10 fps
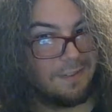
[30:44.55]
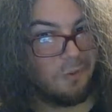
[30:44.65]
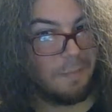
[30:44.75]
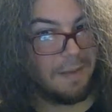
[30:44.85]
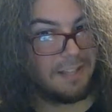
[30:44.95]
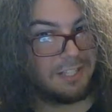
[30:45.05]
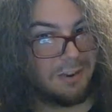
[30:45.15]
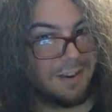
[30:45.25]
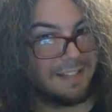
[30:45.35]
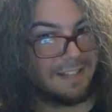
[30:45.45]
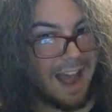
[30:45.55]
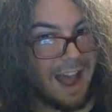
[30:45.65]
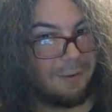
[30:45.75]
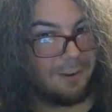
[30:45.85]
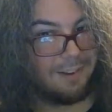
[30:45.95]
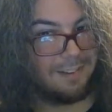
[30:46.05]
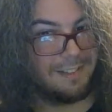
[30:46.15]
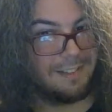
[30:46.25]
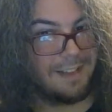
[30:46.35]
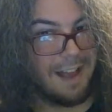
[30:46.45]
Or minutes turning into hours.